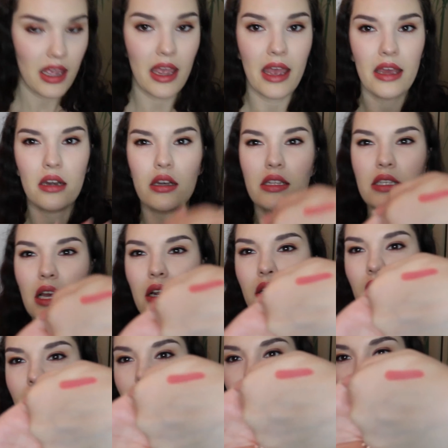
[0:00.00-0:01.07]
and it's got a
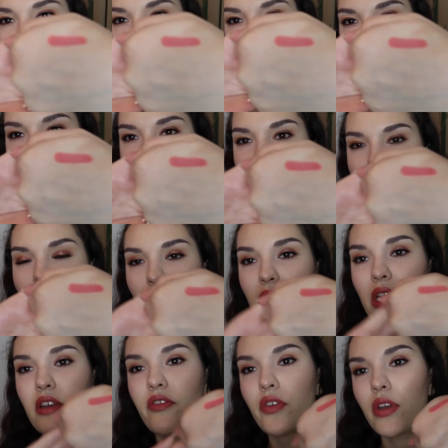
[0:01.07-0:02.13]
little bit more orange to
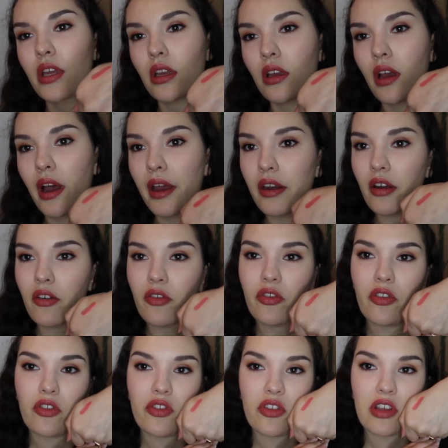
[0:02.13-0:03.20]
it, if you can kind of
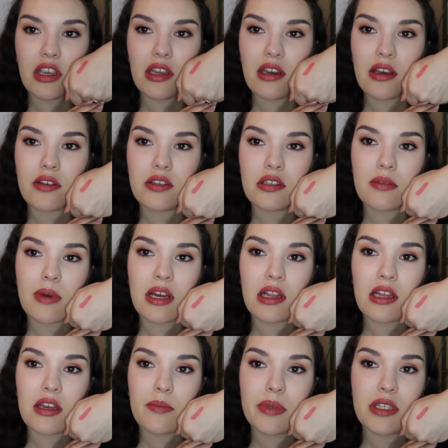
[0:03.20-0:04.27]
see next to my
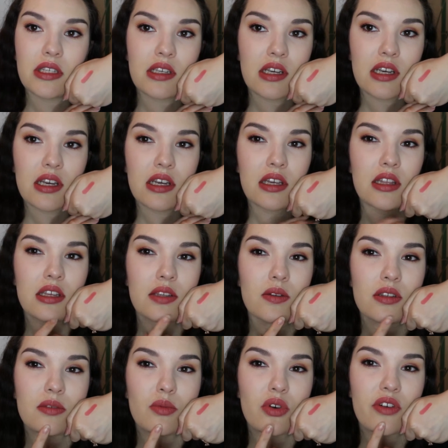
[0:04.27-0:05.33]
lips. This
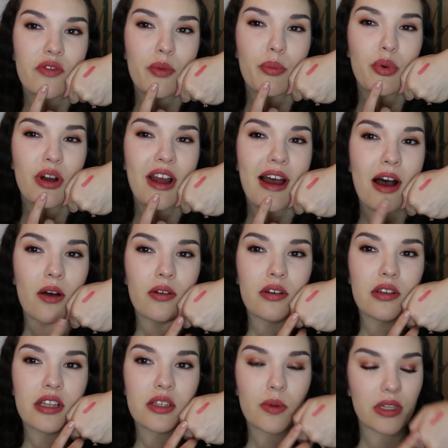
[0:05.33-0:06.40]
one's more of a brown.
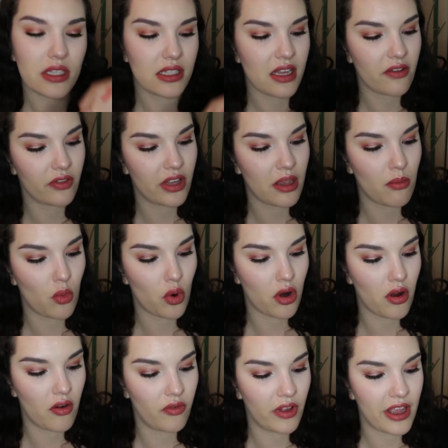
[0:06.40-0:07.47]
This one's definitely more
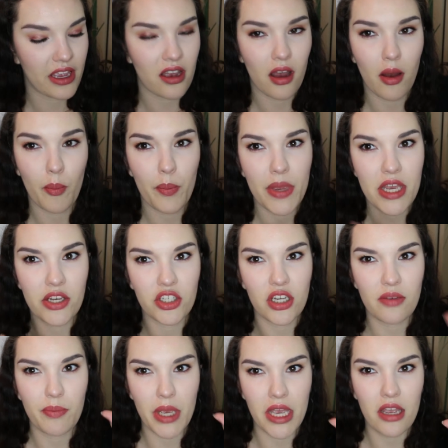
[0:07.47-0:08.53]
of like a
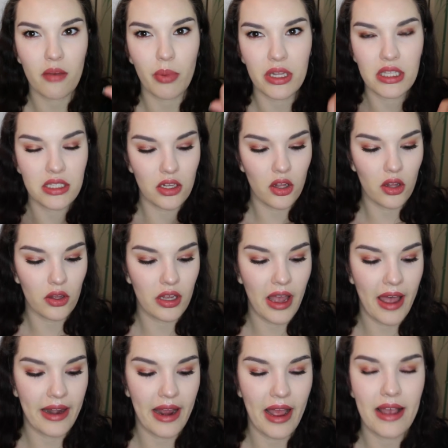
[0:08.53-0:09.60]
peachy pink, but still
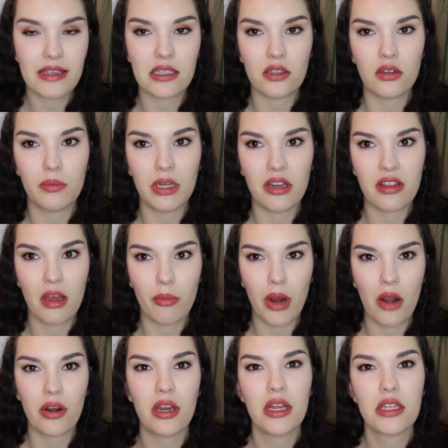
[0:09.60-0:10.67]
kind of has a little bit of that
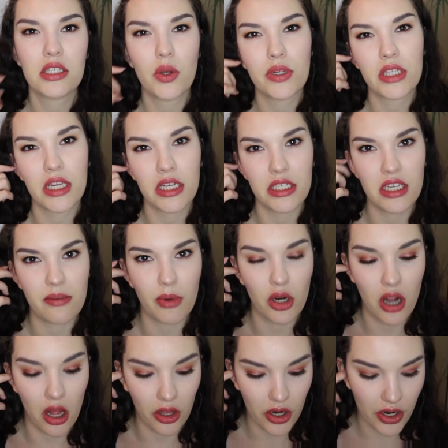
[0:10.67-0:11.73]
brown in it, so it's like a deeper
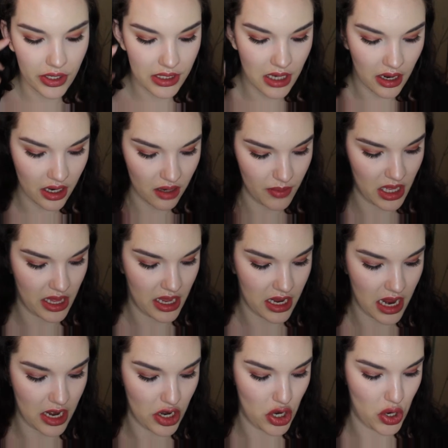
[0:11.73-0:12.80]
color. It's not going to be like
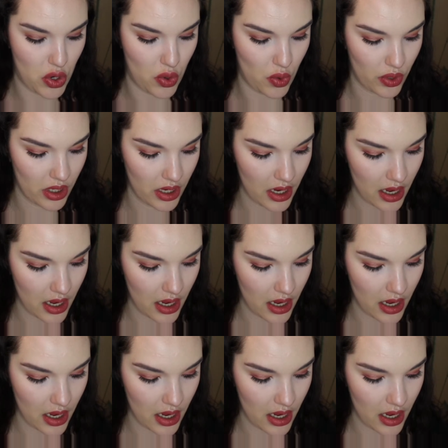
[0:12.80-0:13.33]
a nude.